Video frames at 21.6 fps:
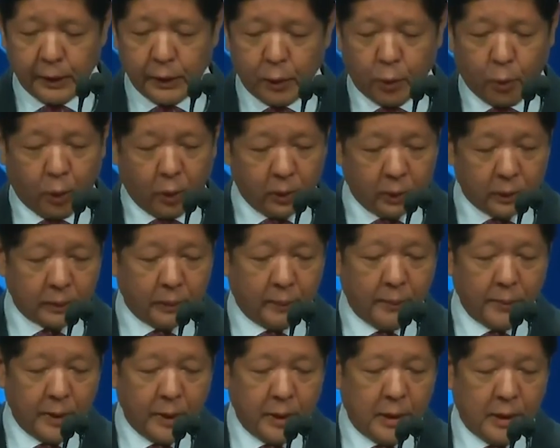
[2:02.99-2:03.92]
a world
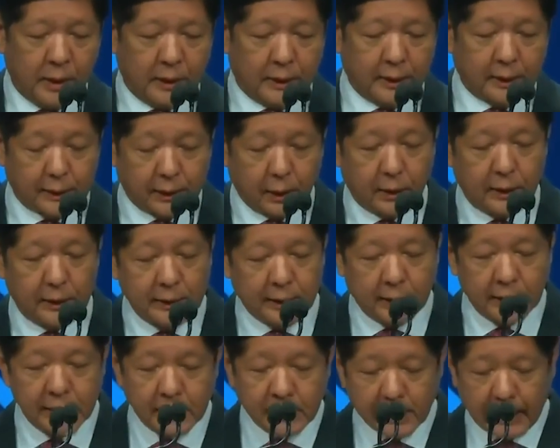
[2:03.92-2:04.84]
that
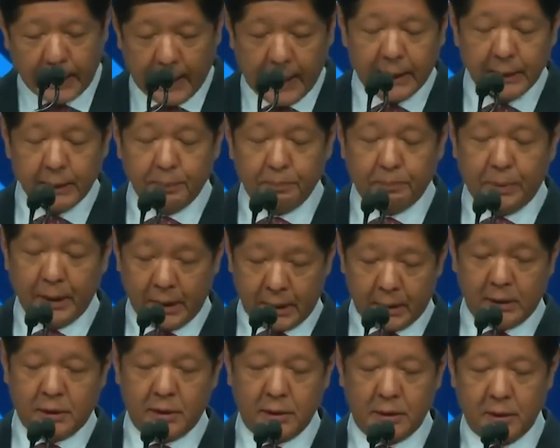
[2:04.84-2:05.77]
is at
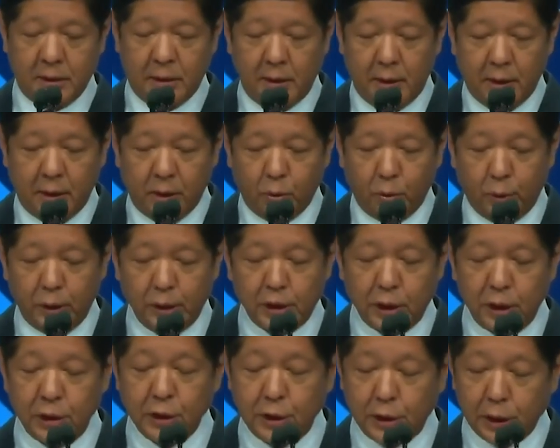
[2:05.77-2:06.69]
peace, which
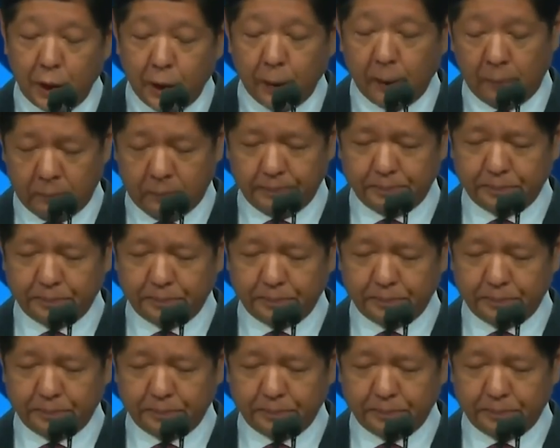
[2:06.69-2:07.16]
in turn